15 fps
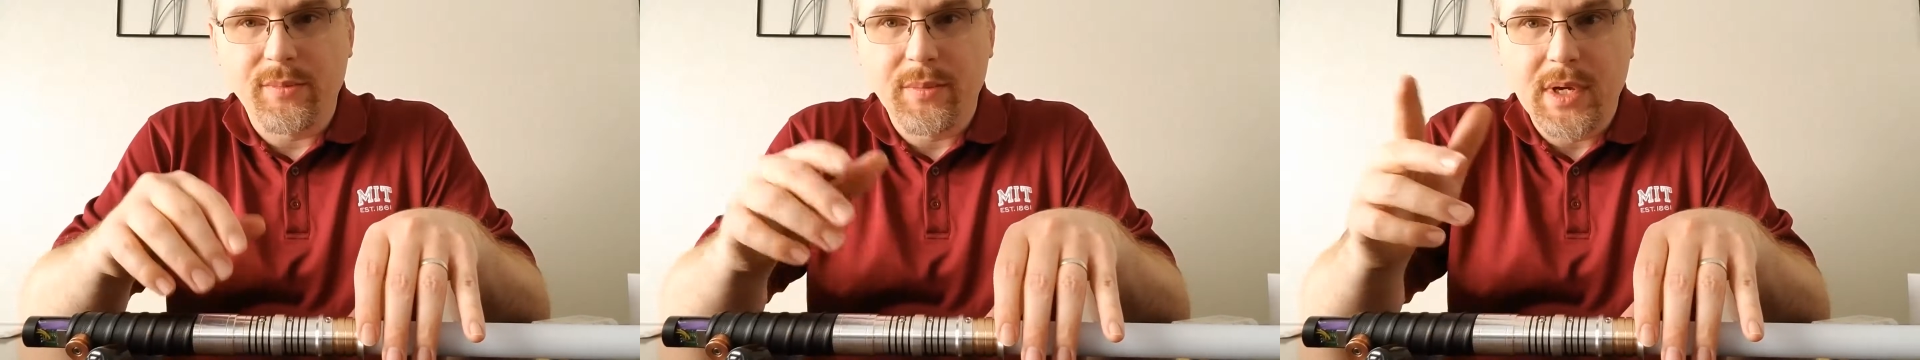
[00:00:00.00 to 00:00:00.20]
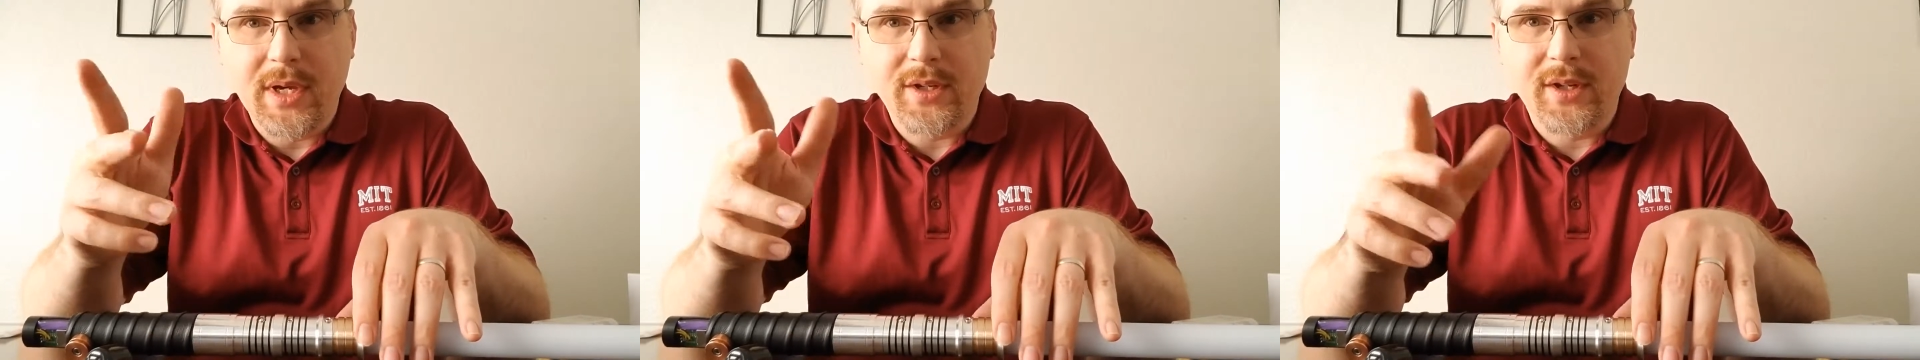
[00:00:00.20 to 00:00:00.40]

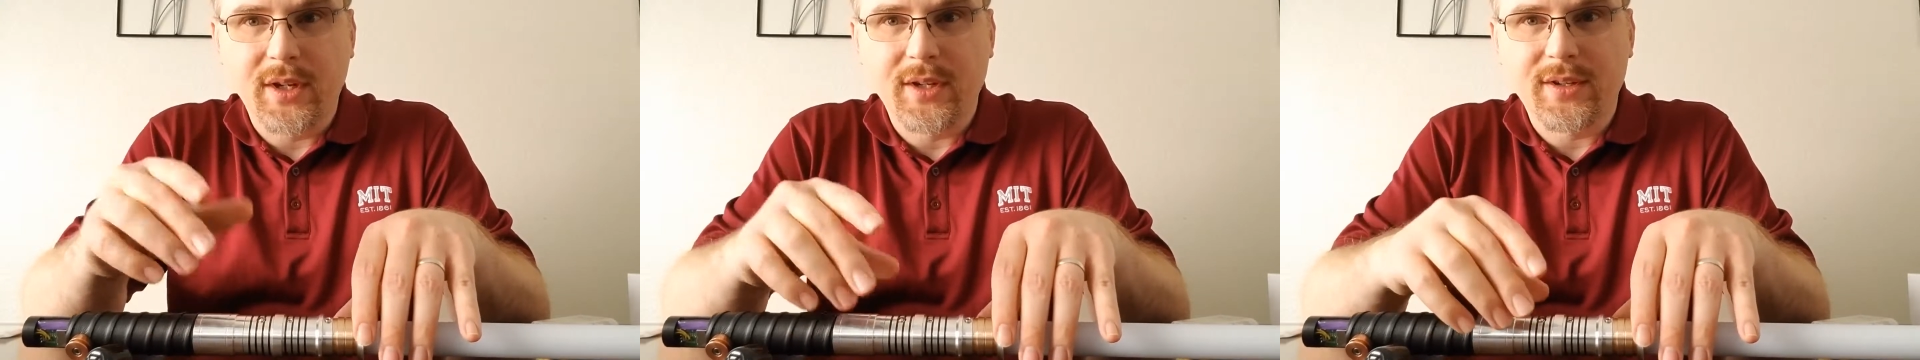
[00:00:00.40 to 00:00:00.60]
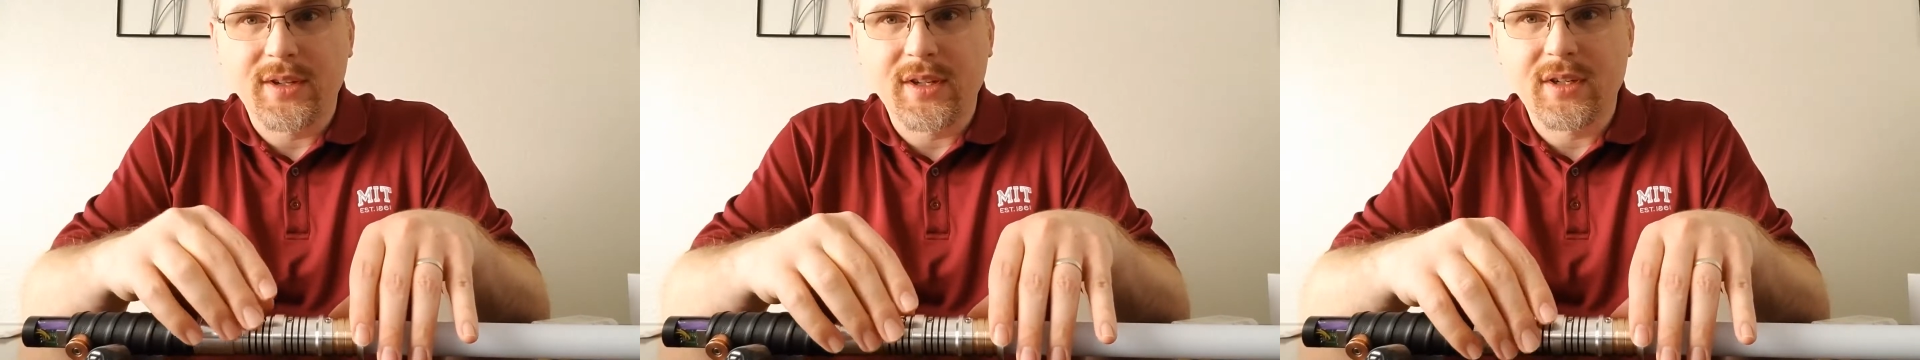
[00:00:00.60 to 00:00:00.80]
imagining
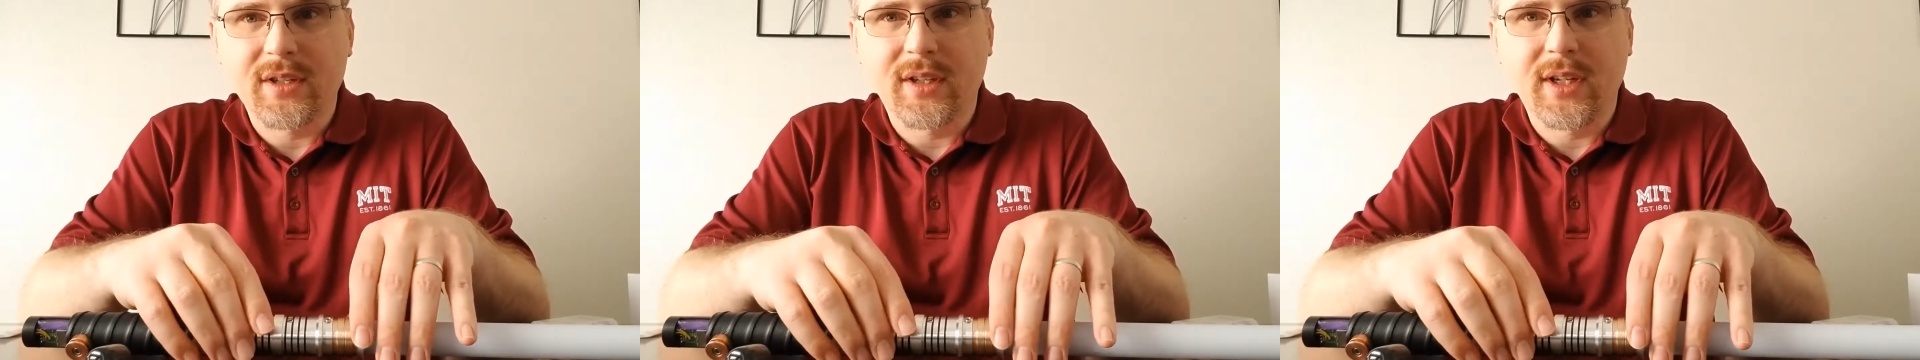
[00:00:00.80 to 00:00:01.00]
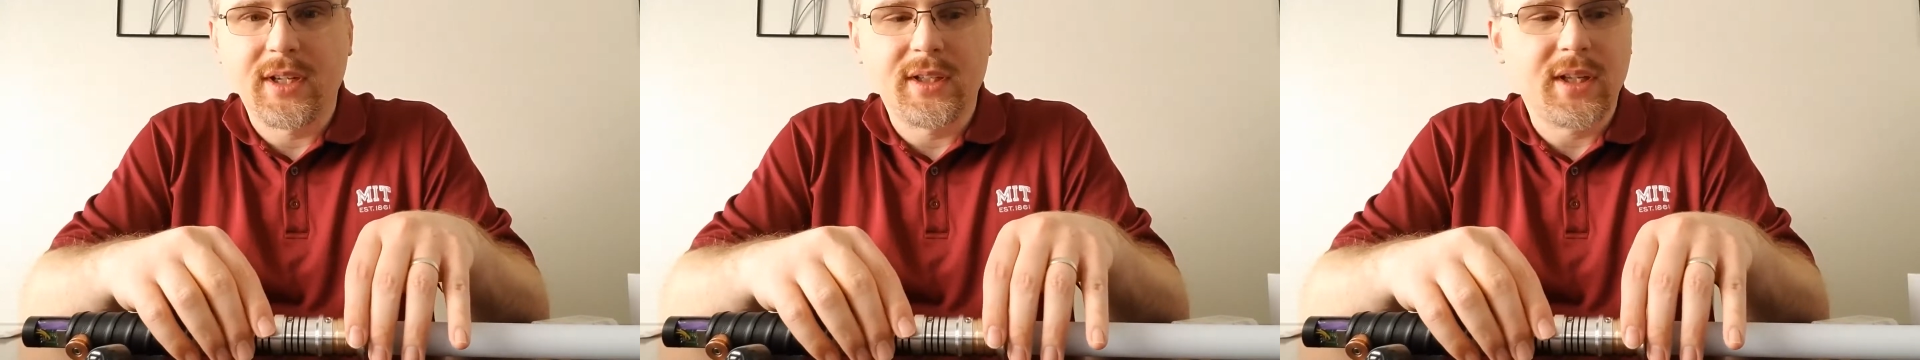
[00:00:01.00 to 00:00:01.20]
it sounded
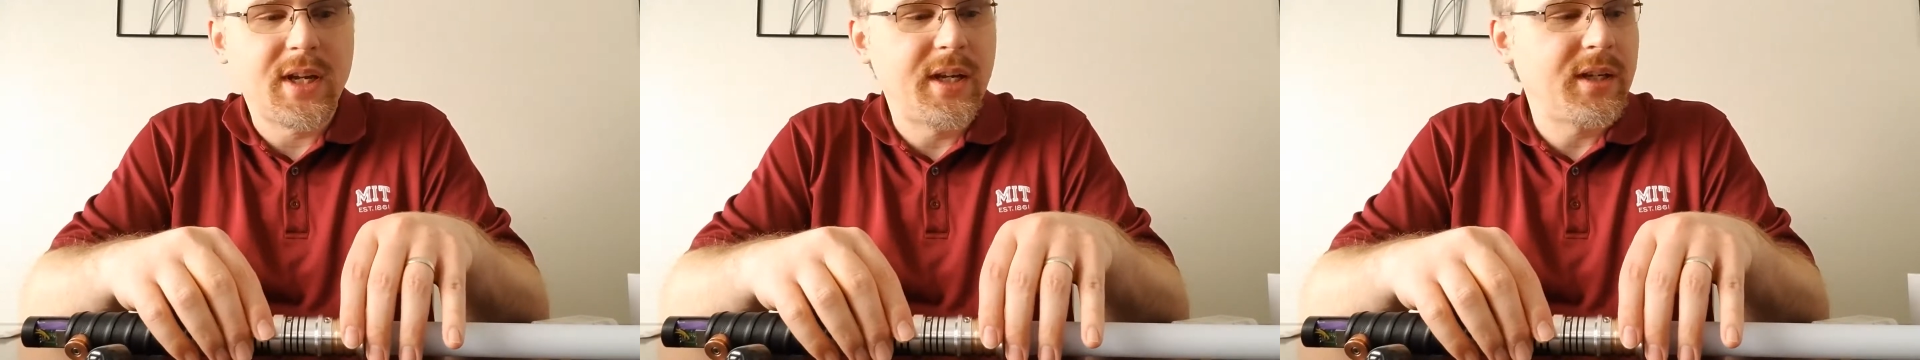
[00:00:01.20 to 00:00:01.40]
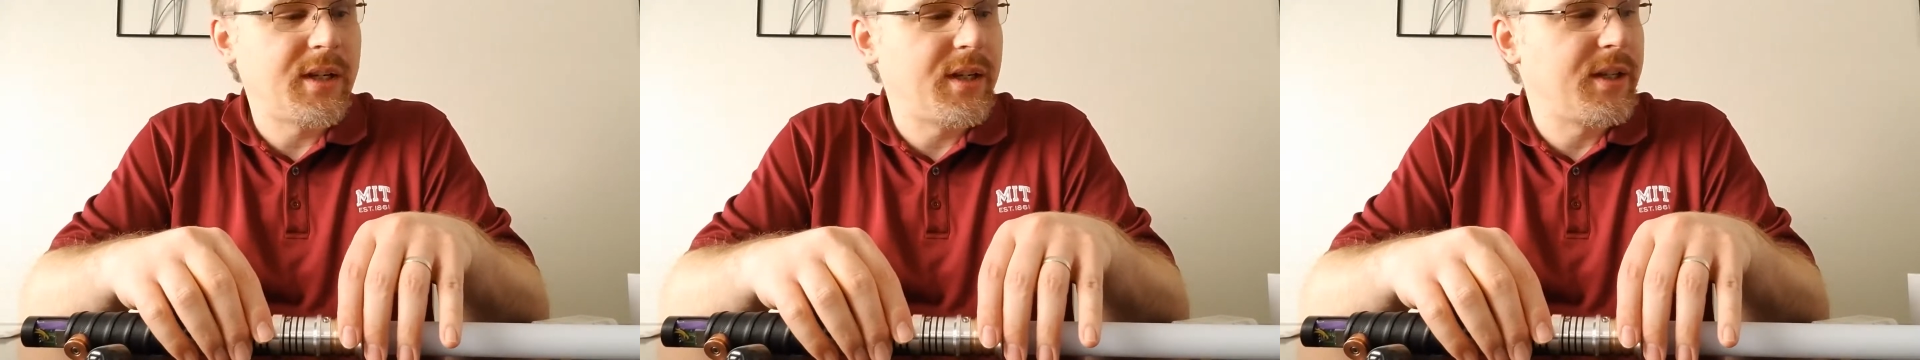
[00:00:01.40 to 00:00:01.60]
like
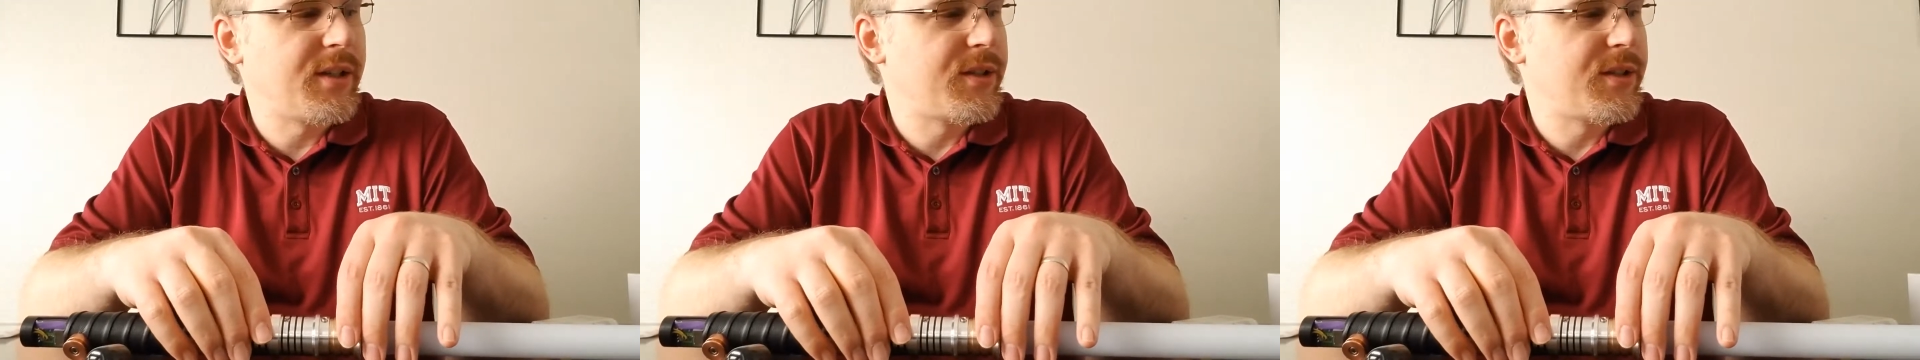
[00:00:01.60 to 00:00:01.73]
lightning,